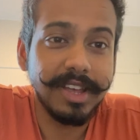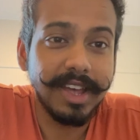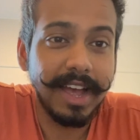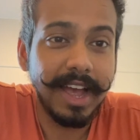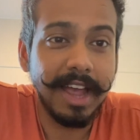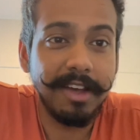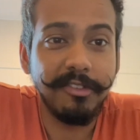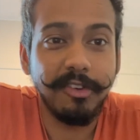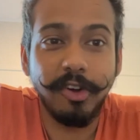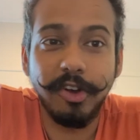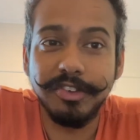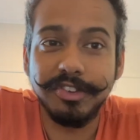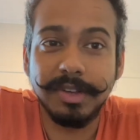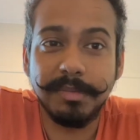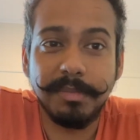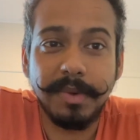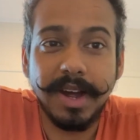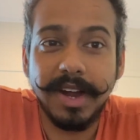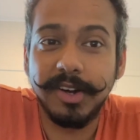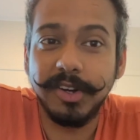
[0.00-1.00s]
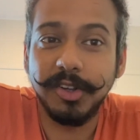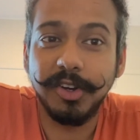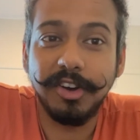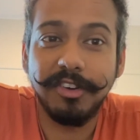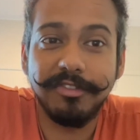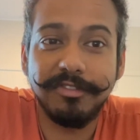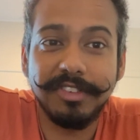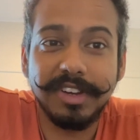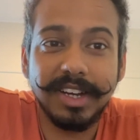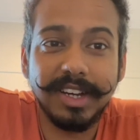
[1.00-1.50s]
I was a part
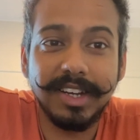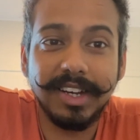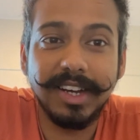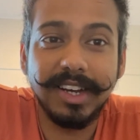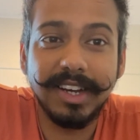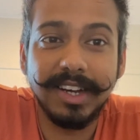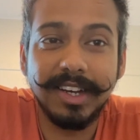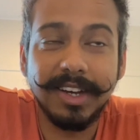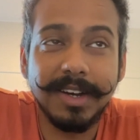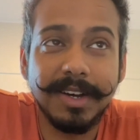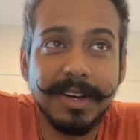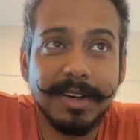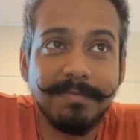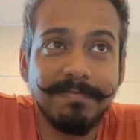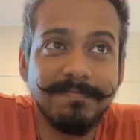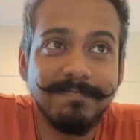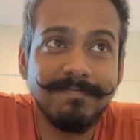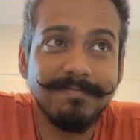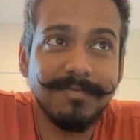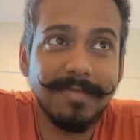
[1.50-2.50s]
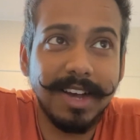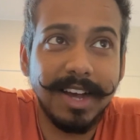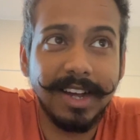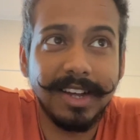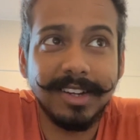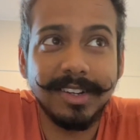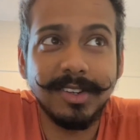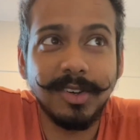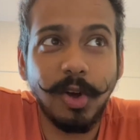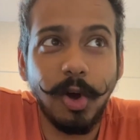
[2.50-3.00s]
of a
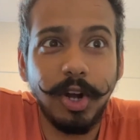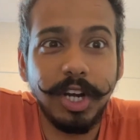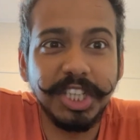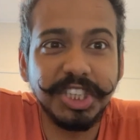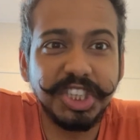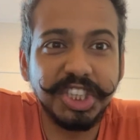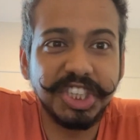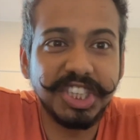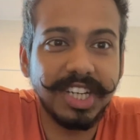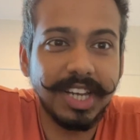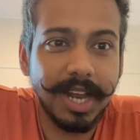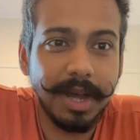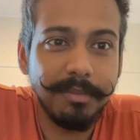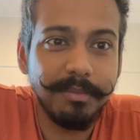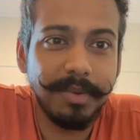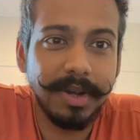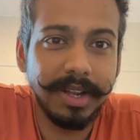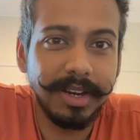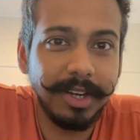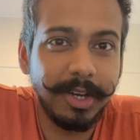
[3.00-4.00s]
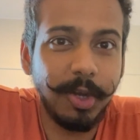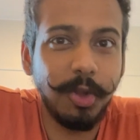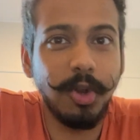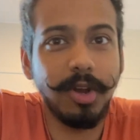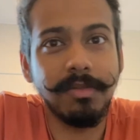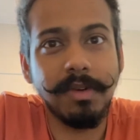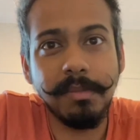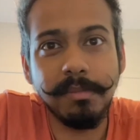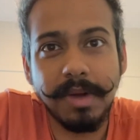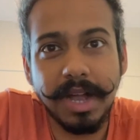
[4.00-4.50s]
college club
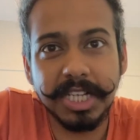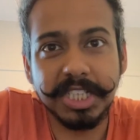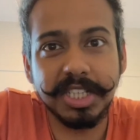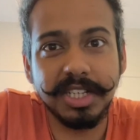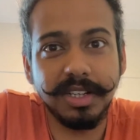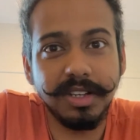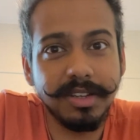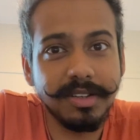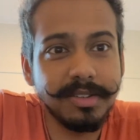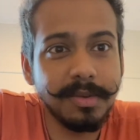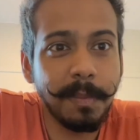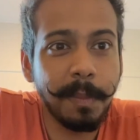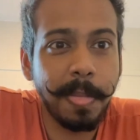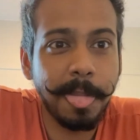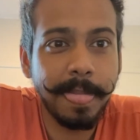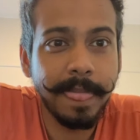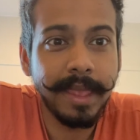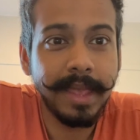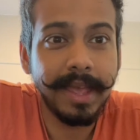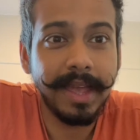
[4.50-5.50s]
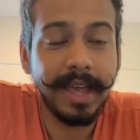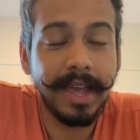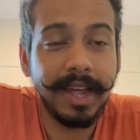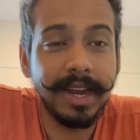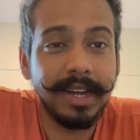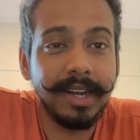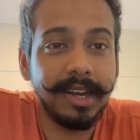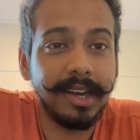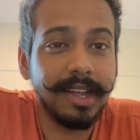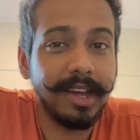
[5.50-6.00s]
during my bachelor's,
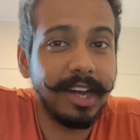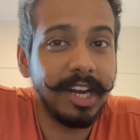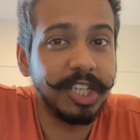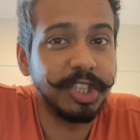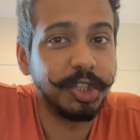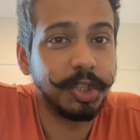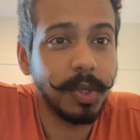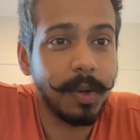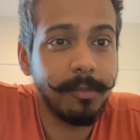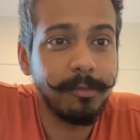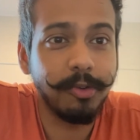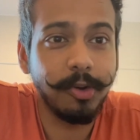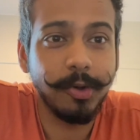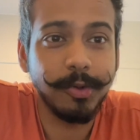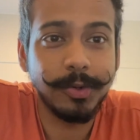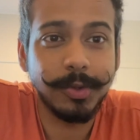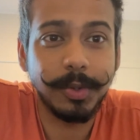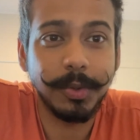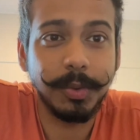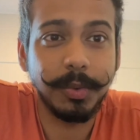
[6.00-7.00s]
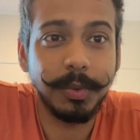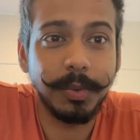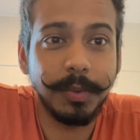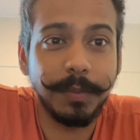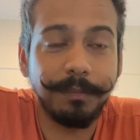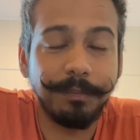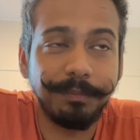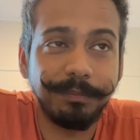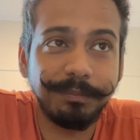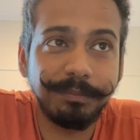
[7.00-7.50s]
and our job was to
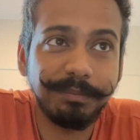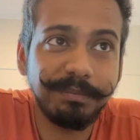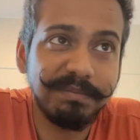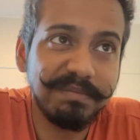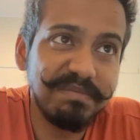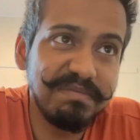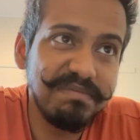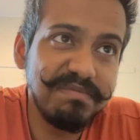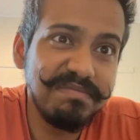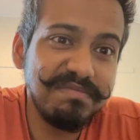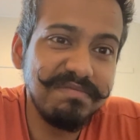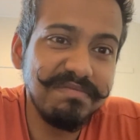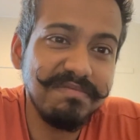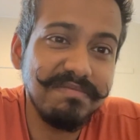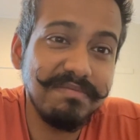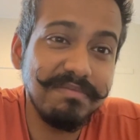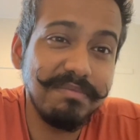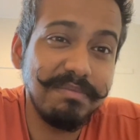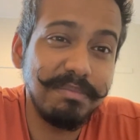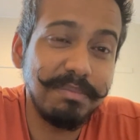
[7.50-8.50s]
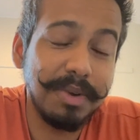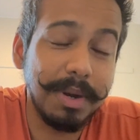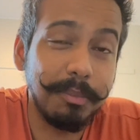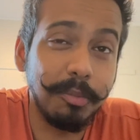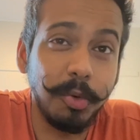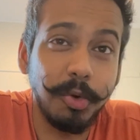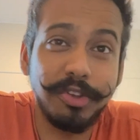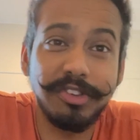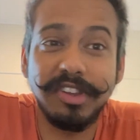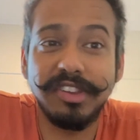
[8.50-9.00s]

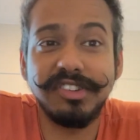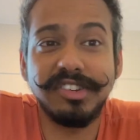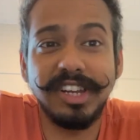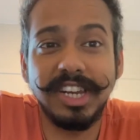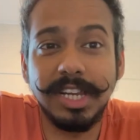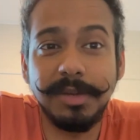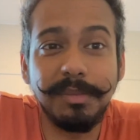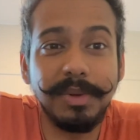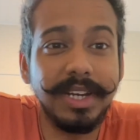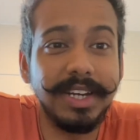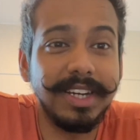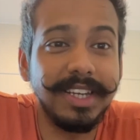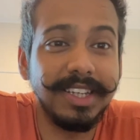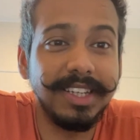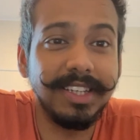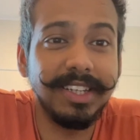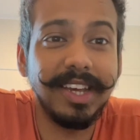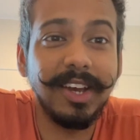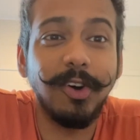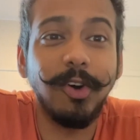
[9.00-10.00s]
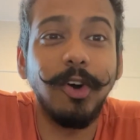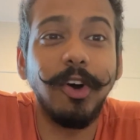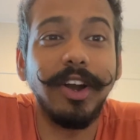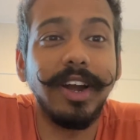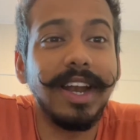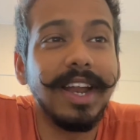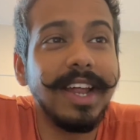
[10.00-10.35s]
promote sustainability or